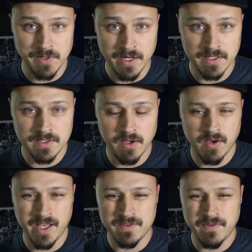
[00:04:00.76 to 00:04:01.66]
range. So
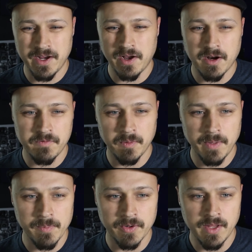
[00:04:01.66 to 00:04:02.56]
it's very hard for
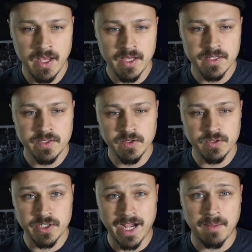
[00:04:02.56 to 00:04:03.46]
people to
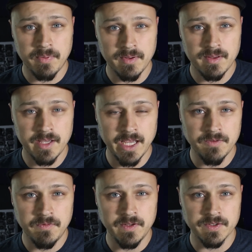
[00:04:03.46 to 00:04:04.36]
shop
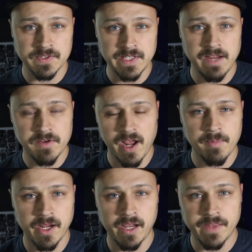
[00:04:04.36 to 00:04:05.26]
and feel safe
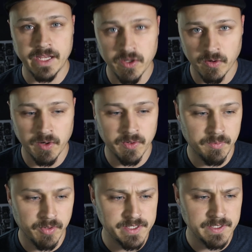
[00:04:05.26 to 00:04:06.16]
shopping if they don't know what the
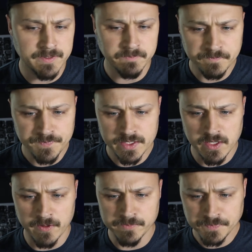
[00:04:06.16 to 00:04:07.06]
price is.
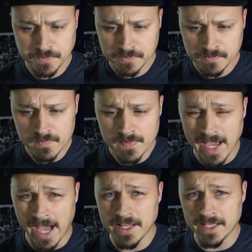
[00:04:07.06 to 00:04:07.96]
So
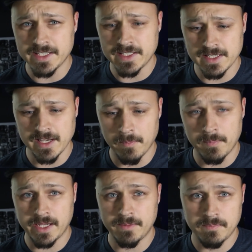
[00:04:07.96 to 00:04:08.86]
I think this is a big